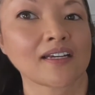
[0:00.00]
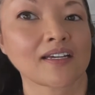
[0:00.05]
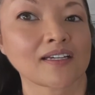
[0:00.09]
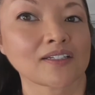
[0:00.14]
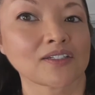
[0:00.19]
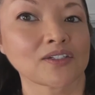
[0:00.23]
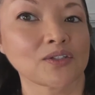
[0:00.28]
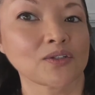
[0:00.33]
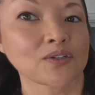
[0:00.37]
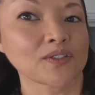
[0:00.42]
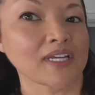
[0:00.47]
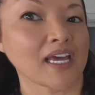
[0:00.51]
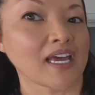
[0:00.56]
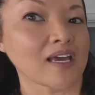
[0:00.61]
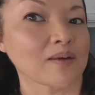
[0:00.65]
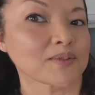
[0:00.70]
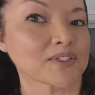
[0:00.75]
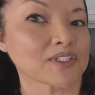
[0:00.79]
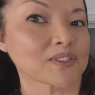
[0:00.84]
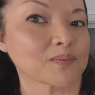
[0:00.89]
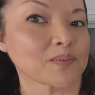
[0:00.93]
2
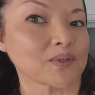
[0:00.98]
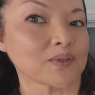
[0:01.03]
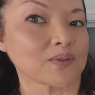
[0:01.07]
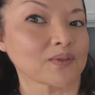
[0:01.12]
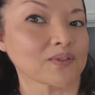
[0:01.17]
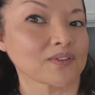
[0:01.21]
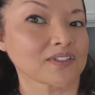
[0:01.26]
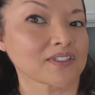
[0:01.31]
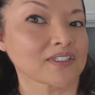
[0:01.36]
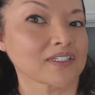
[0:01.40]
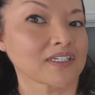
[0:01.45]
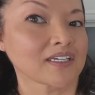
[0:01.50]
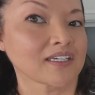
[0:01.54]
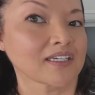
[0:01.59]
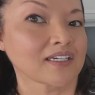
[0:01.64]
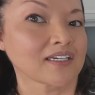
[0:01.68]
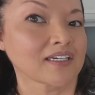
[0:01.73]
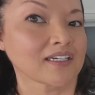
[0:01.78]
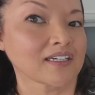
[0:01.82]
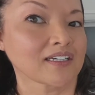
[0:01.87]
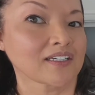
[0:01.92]
tablespoons,
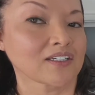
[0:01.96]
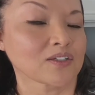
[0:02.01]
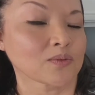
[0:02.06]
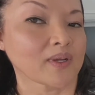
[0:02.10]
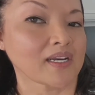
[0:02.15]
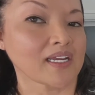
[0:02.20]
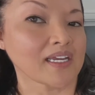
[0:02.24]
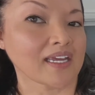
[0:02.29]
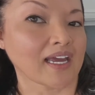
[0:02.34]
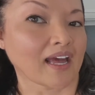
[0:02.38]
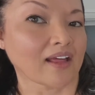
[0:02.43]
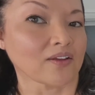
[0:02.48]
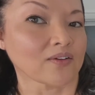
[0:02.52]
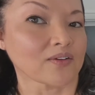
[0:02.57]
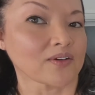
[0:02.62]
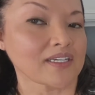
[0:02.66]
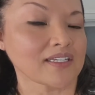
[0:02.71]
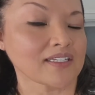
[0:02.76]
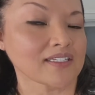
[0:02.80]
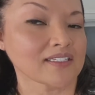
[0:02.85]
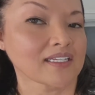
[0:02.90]
20
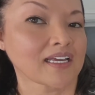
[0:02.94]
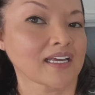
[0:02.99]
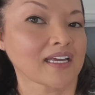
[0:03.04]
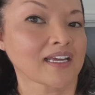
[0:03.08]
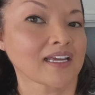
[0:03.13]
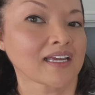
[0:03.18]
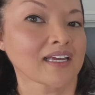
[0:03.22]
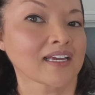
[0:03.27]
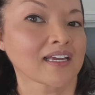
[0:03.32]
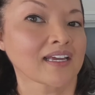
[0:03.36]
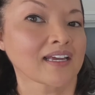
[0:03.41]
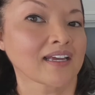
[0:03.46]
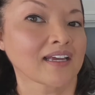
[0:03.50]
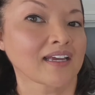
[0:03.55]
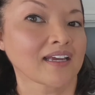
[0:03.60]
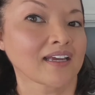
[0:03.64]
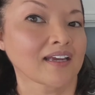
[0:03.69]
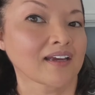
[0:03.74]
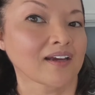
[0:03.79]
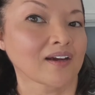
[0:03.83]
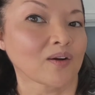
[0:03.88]
calories,
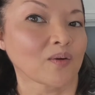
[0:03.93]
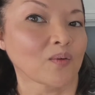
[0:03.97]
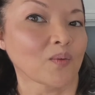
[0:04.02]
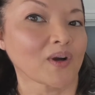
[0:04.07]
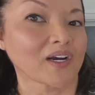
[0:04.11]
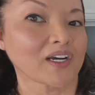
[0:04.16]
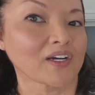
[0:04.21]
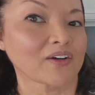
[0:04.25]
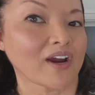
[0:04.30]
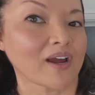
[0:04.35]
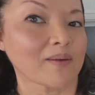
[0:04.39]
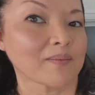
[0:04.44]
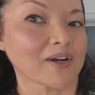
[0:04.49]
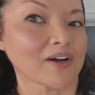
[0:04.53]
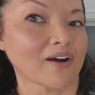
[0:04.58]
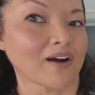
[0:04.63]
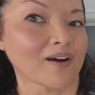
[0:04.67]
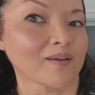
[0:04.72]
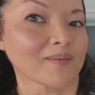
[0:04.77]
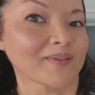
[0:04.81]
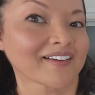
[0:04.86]
1 gram of
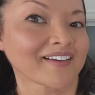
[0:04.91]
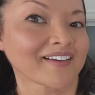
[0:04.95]
carb.